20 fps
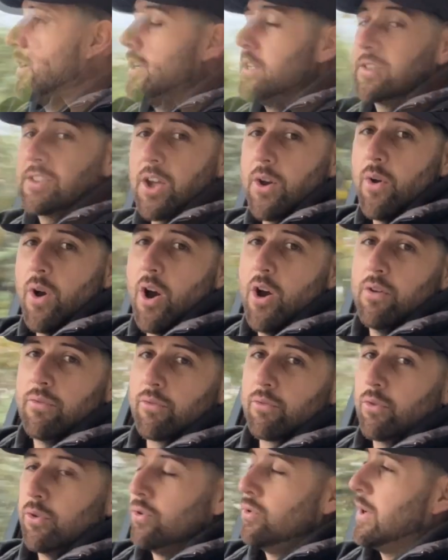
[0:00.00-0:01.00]
So
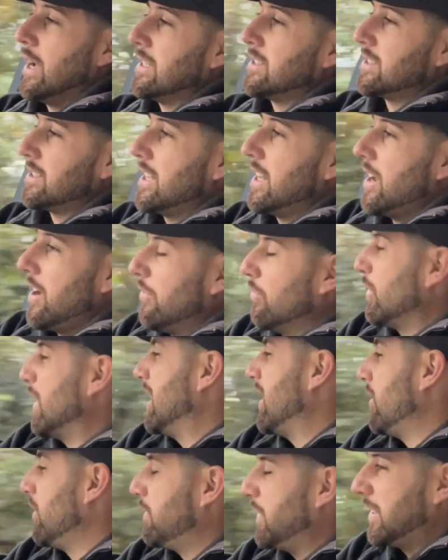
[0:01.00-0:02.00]
overall, as I said, I've
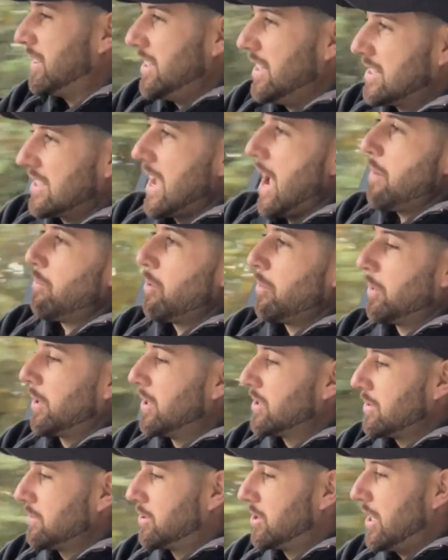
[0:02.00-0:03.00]
really only fitted this camera
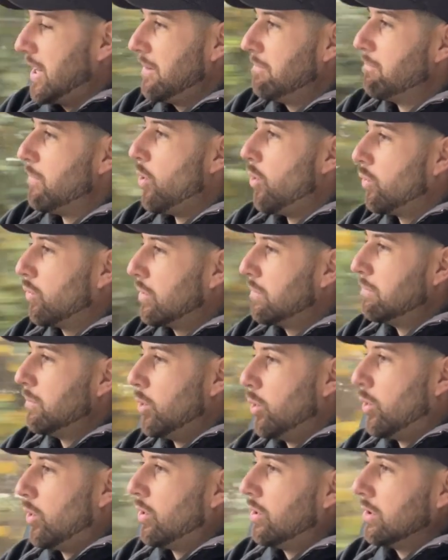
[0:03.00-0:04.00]
because I'm seeing more and
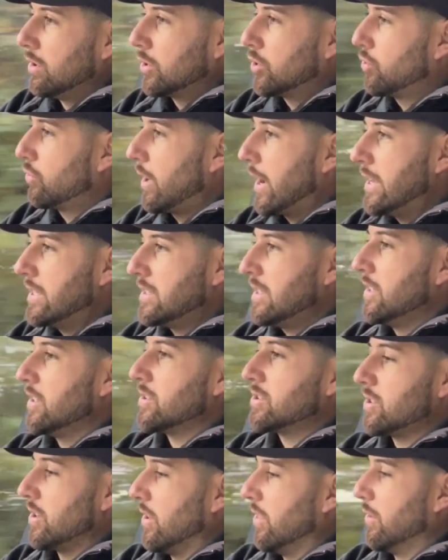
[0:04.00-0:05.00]
more
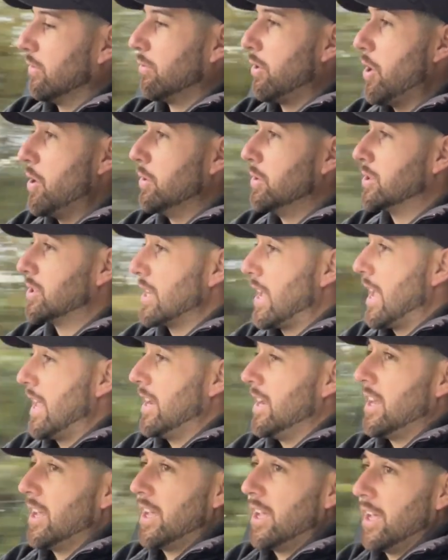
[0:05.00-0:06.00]
craziness on the roads,
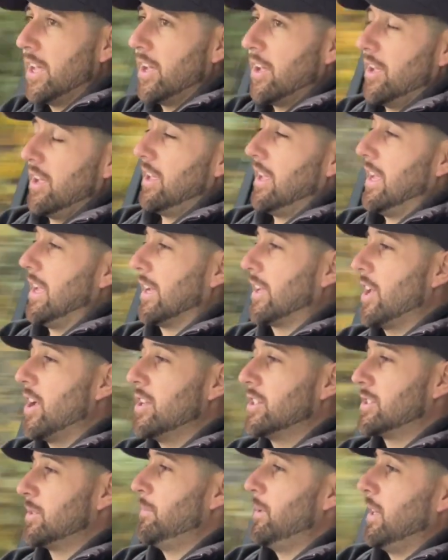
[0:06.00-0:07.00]
and it
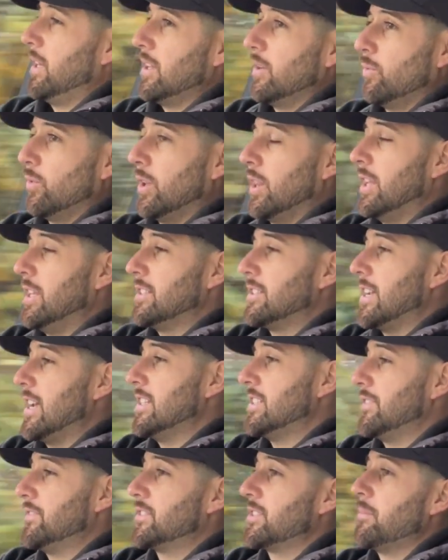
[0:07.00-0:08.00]
occurred to me that one of these
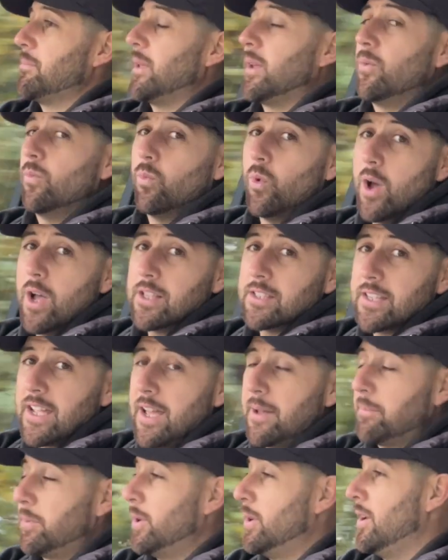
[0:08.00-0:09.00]
days, if something were to
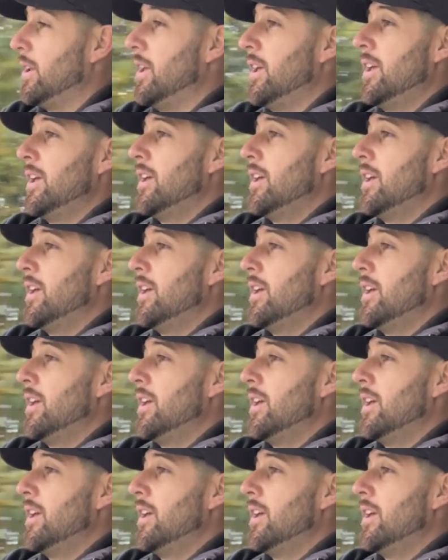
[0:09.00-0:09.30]
happen,